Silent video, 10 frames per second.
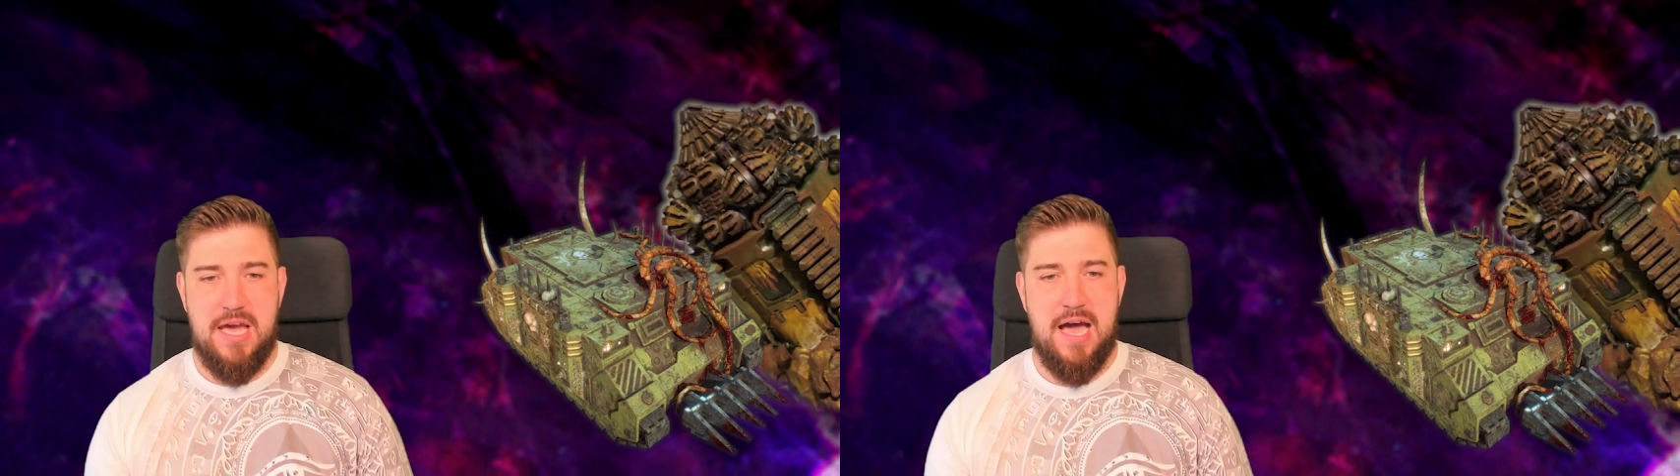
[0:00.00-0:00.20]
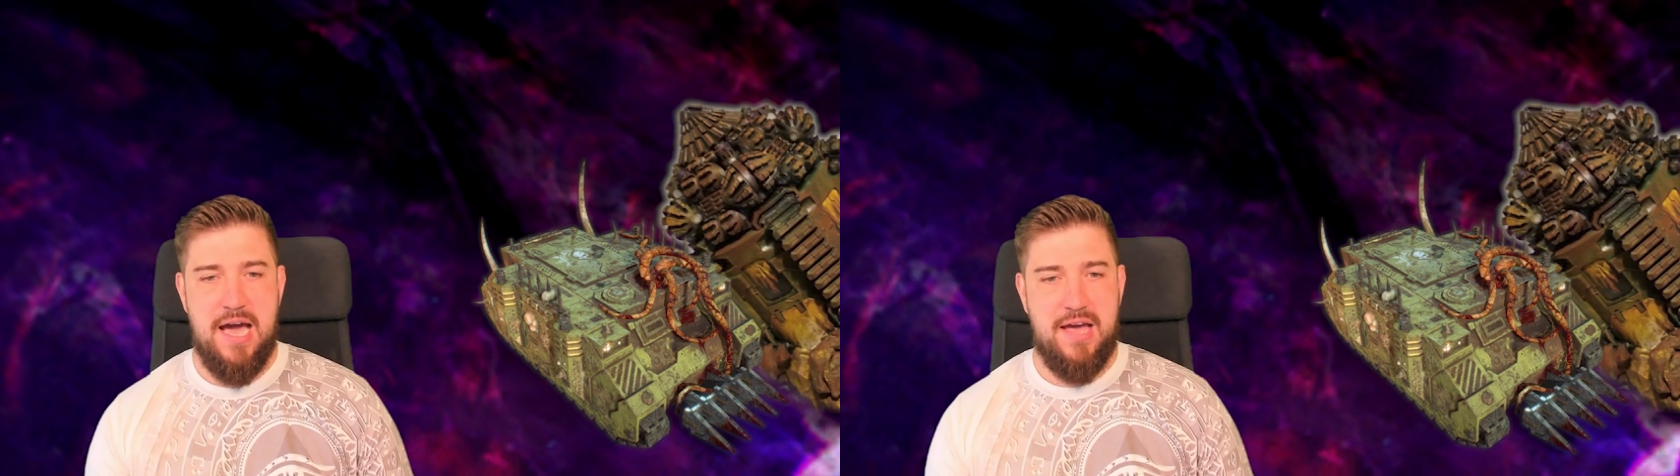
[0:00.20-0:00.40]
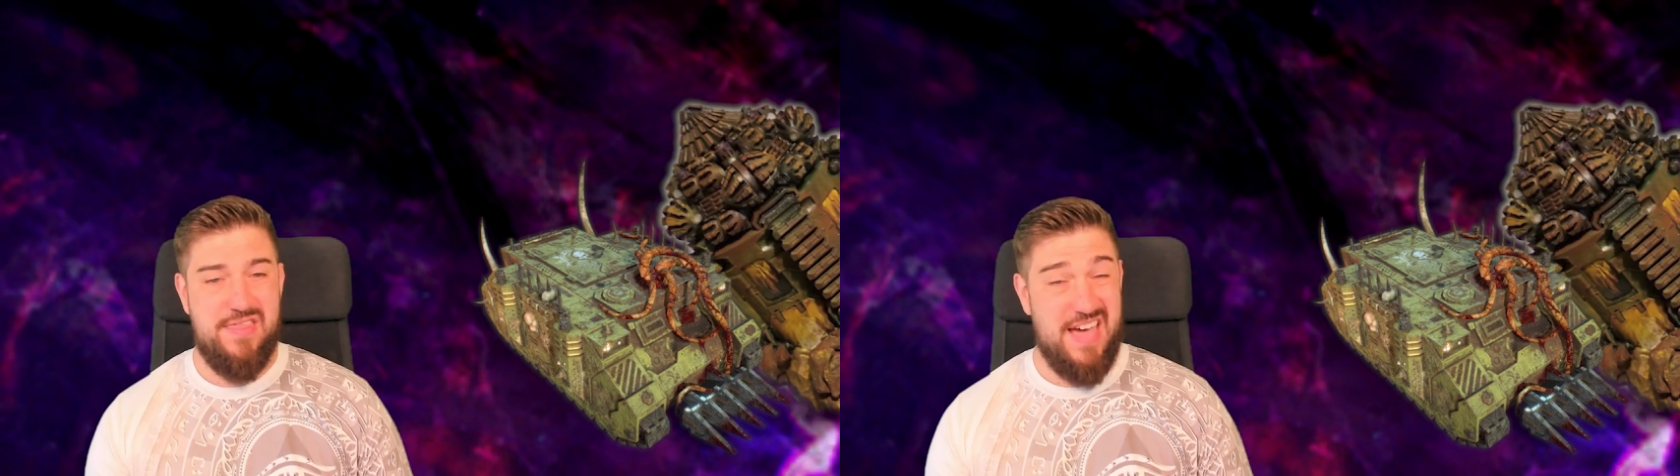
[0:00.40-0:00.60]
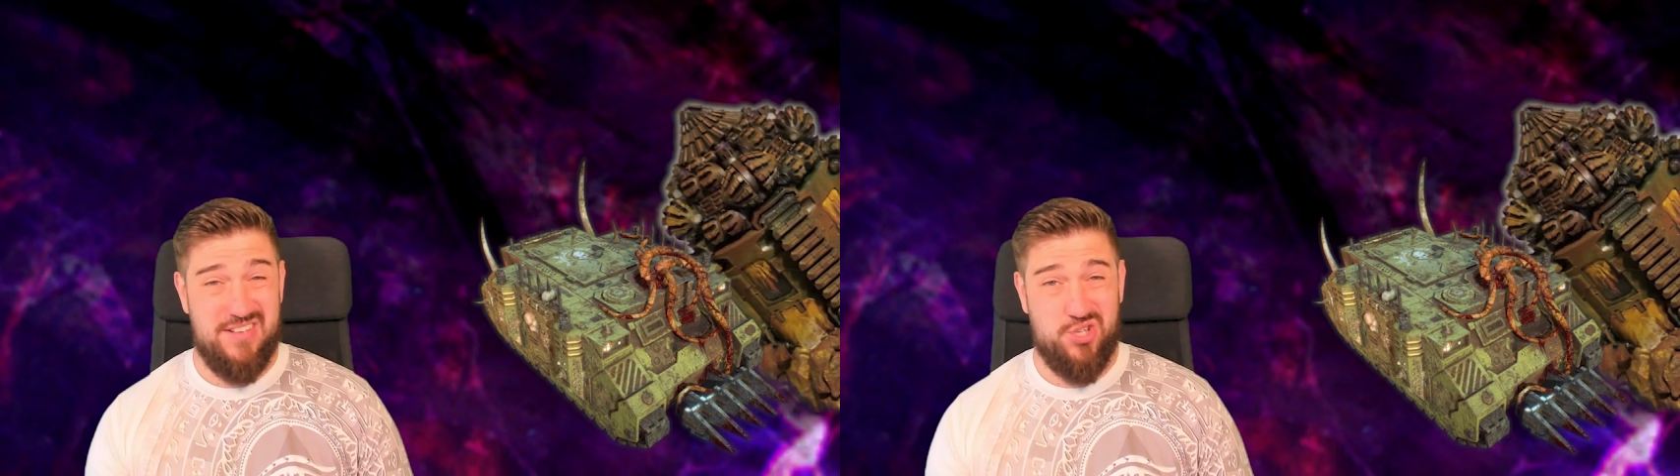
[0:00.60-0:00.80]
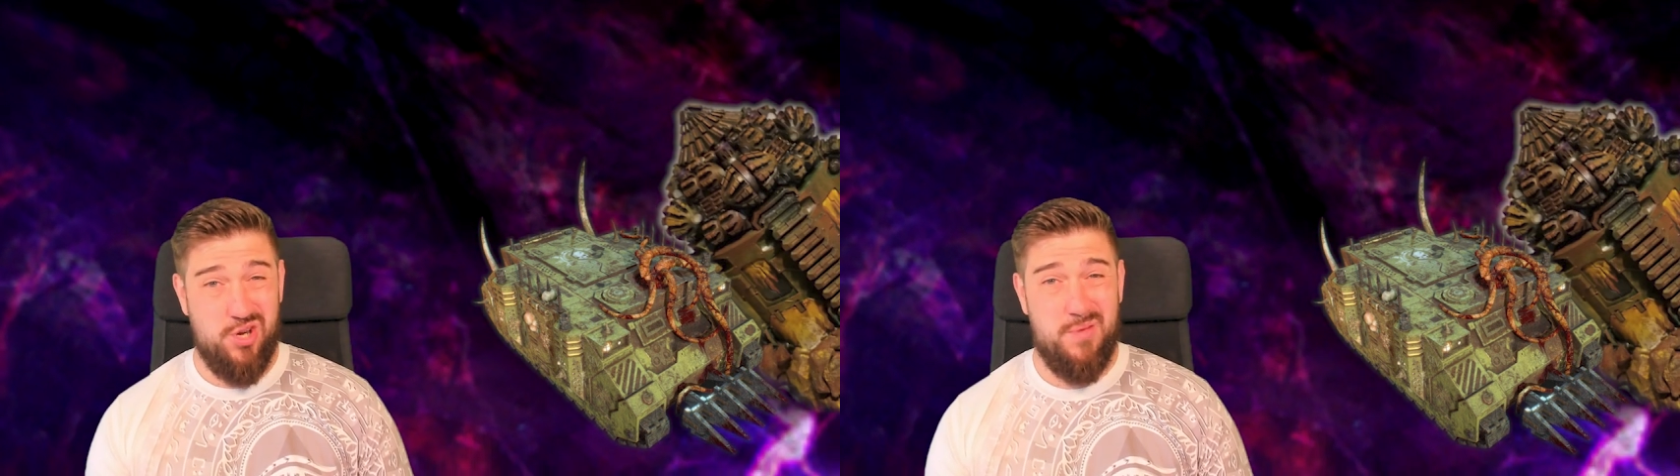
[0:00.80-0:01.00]

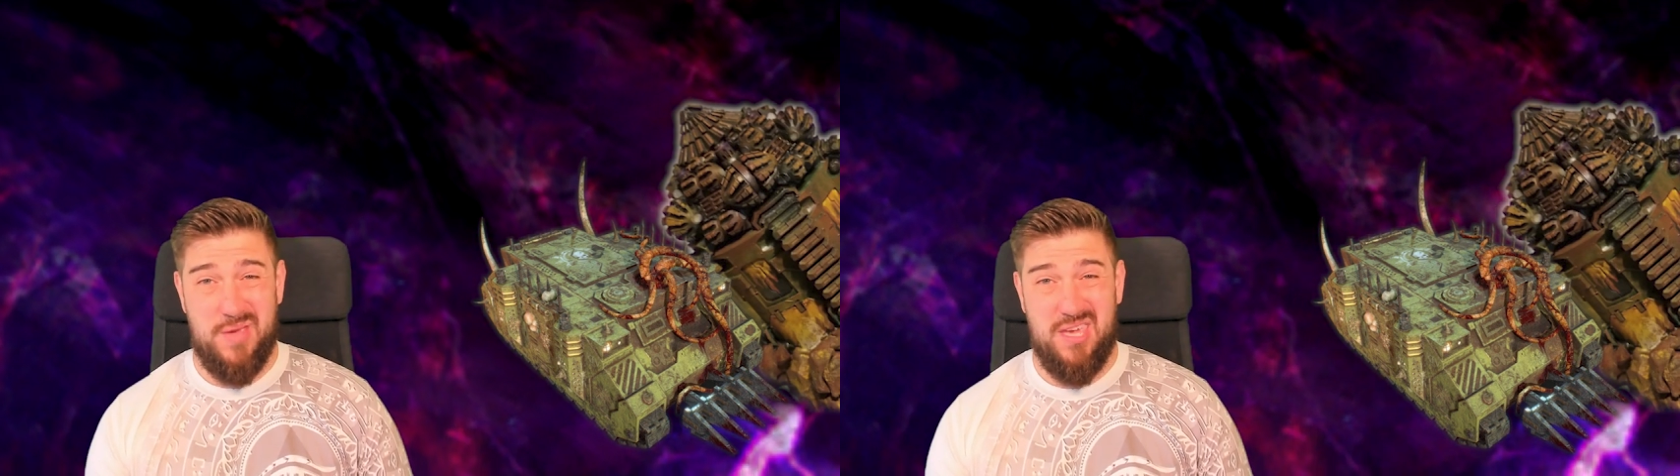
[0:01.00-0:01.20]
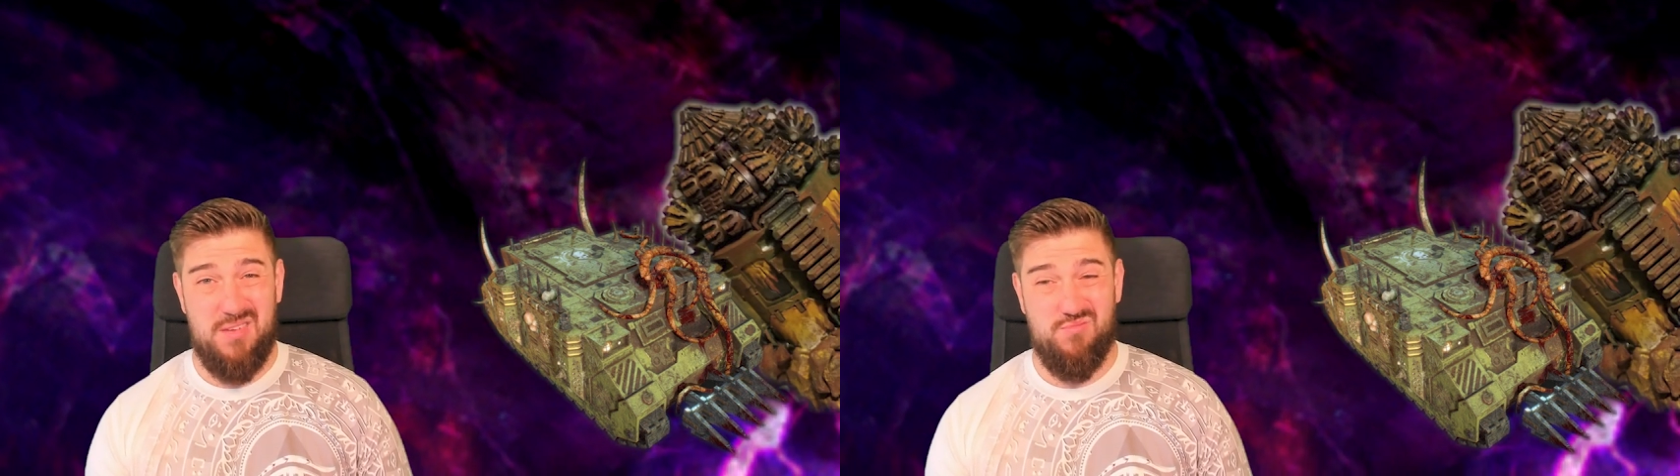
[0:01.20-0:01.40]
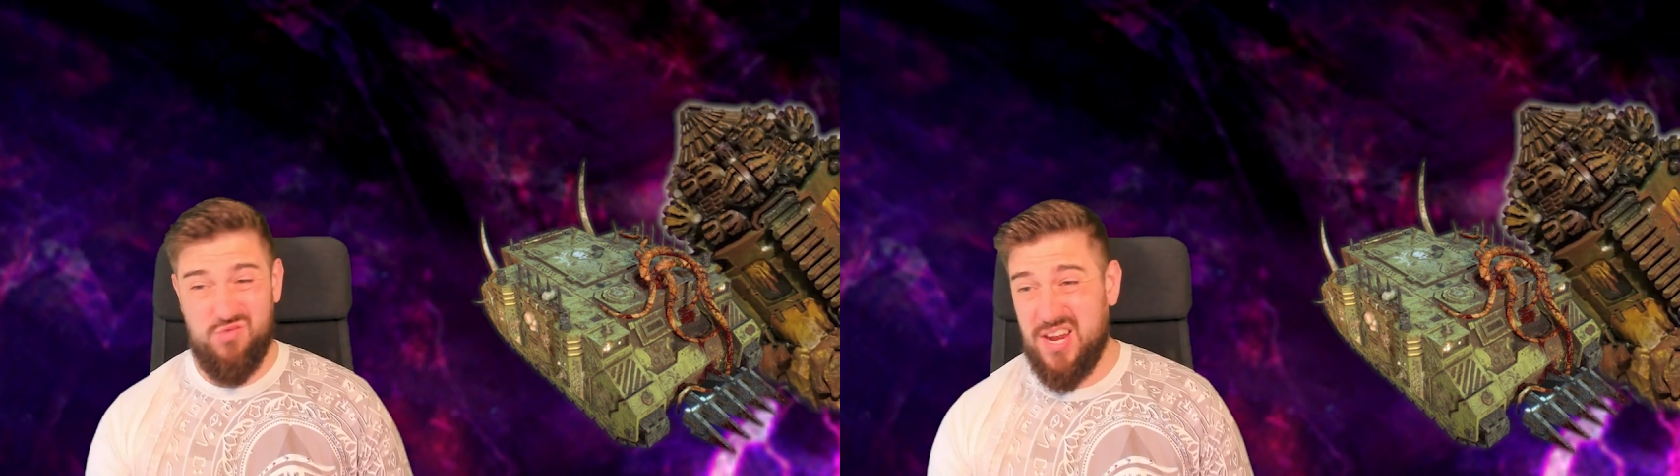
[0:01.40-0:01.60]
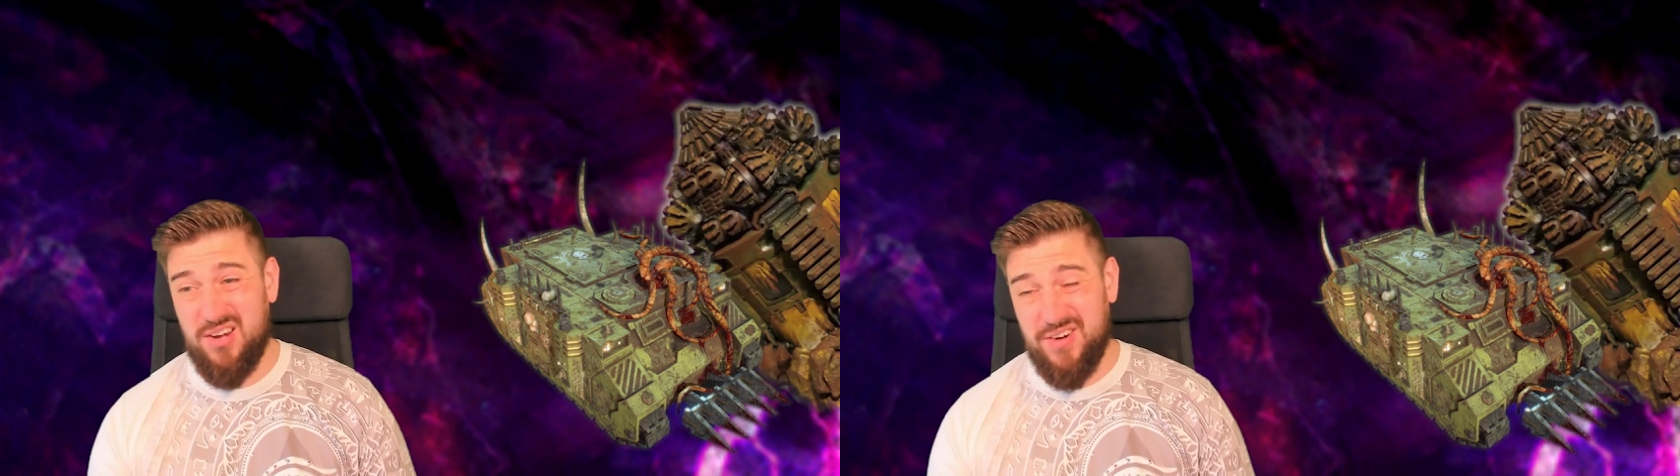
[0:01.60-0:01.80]
that's going to be really,